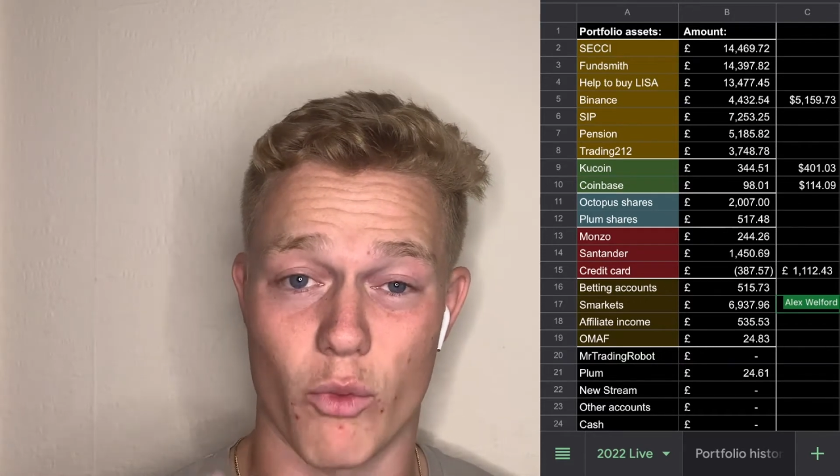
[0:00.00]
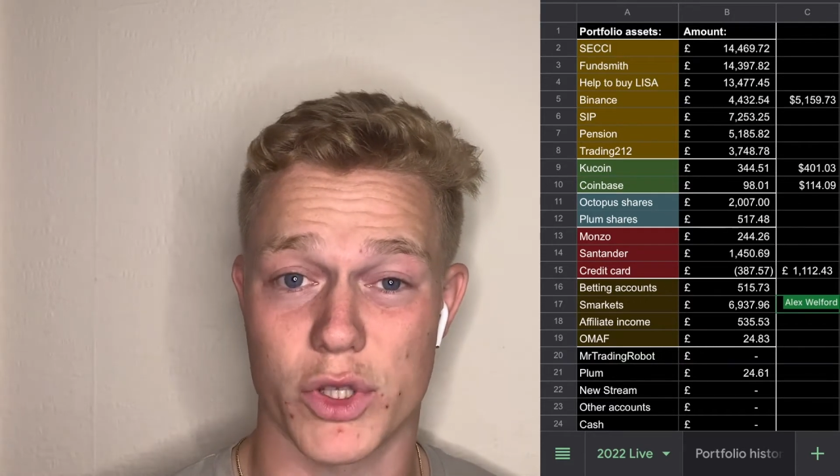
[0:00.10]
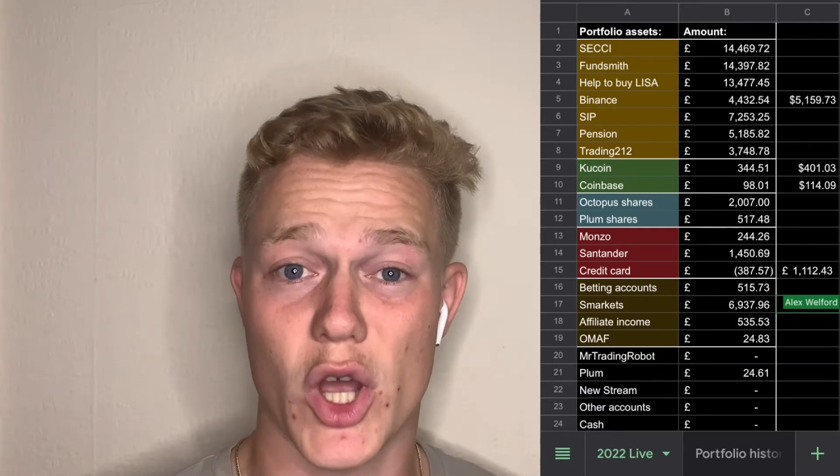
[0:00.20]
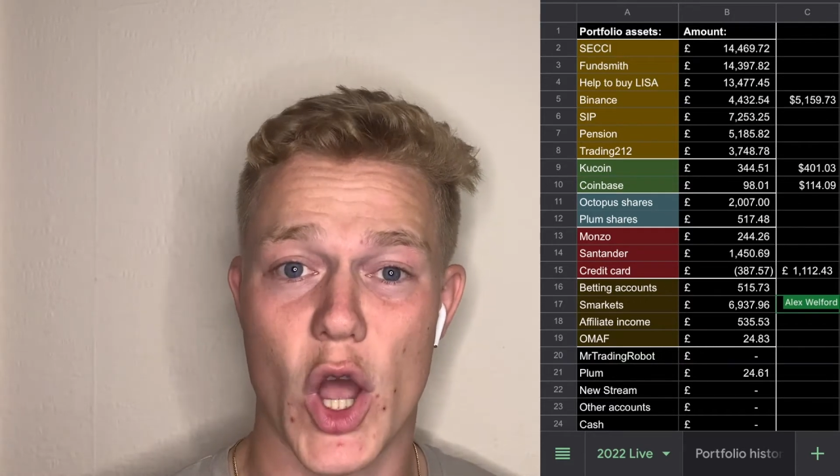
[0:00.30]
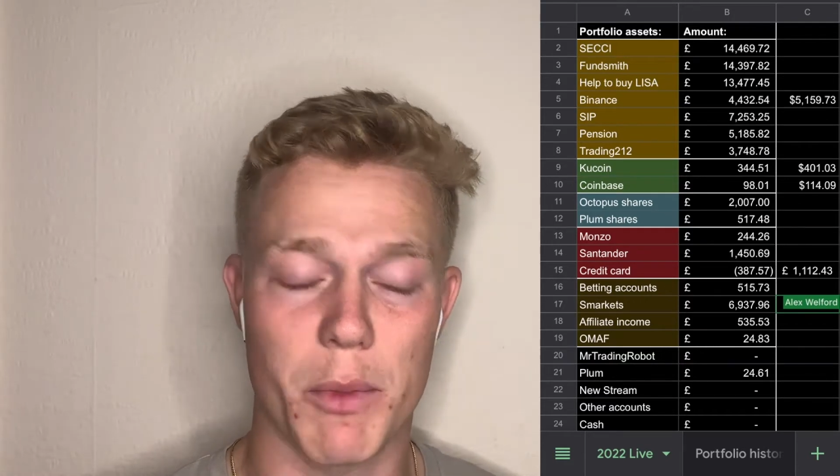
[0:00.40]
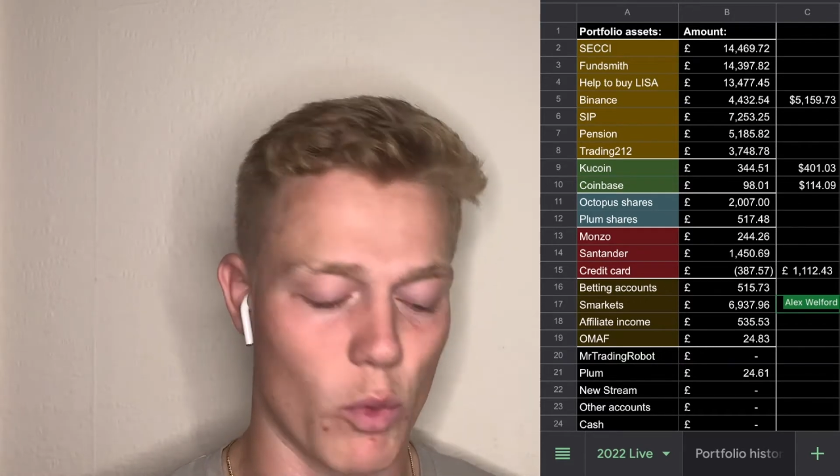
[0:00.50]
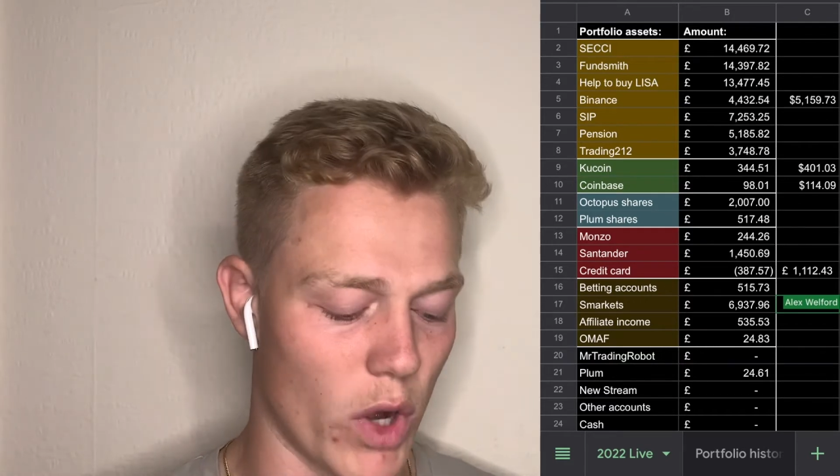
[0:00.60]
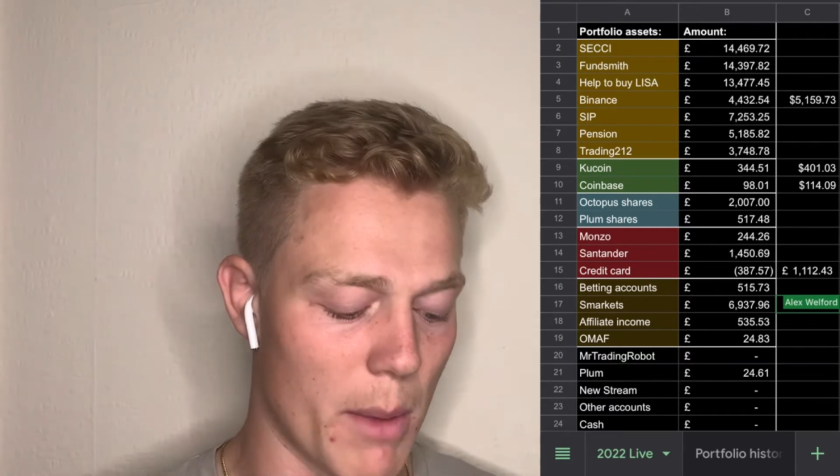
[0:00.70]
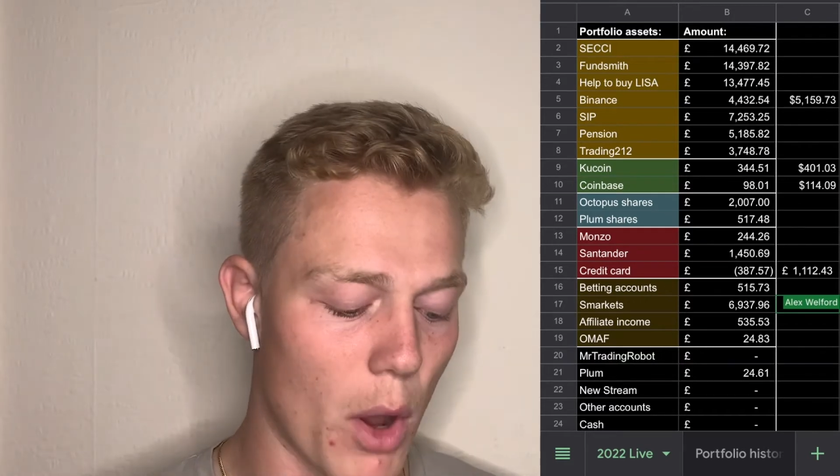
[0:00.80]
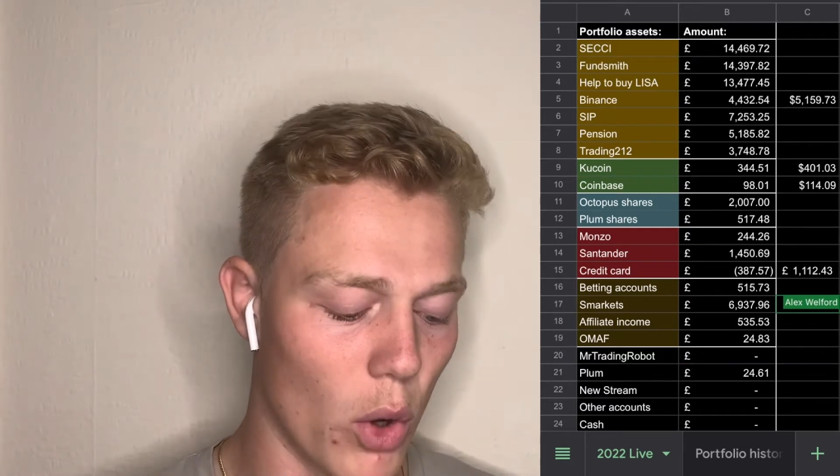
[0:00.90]
retirement
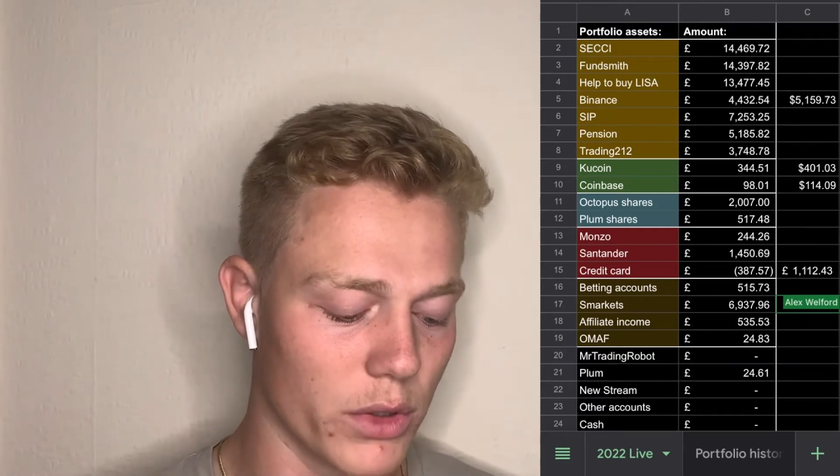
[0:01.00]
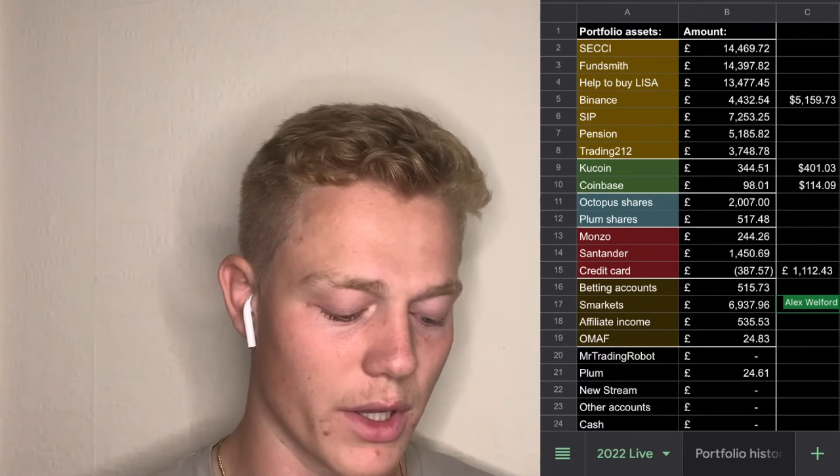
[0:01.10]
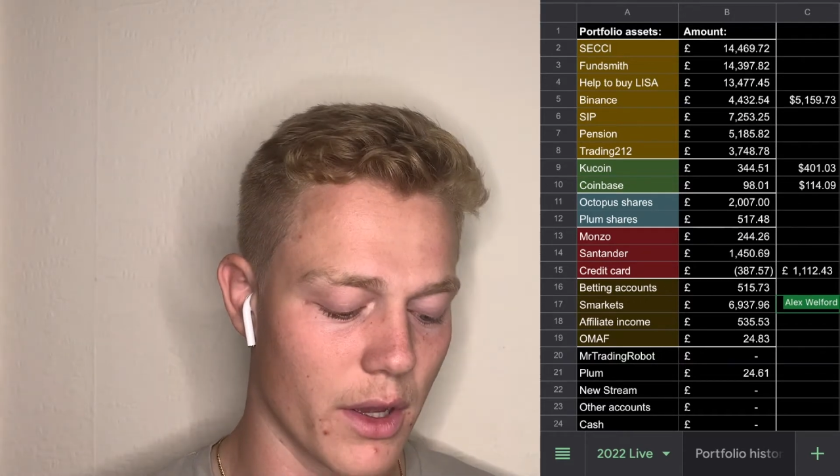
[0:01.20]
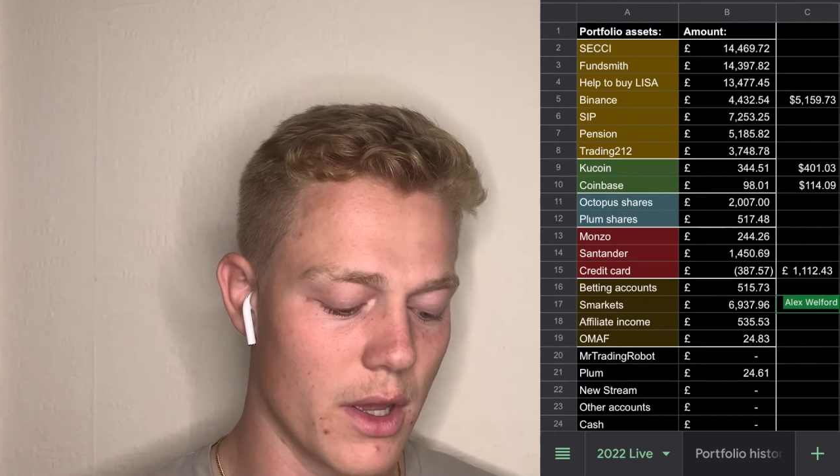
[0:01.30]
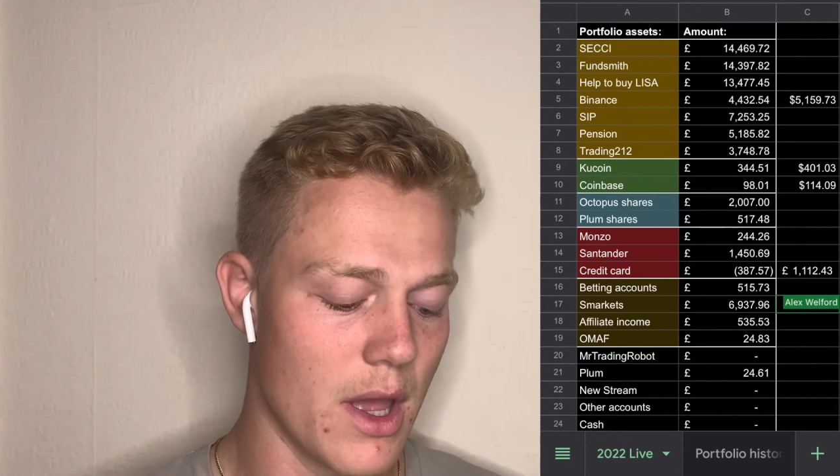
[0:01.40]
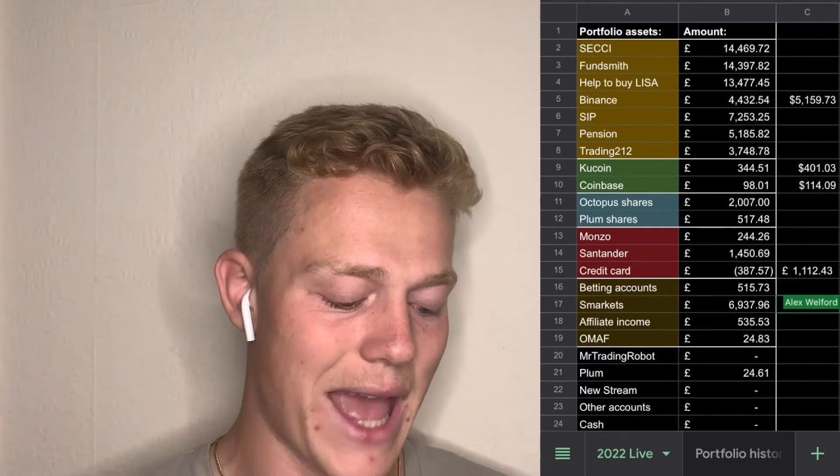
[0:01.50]
when I'm older,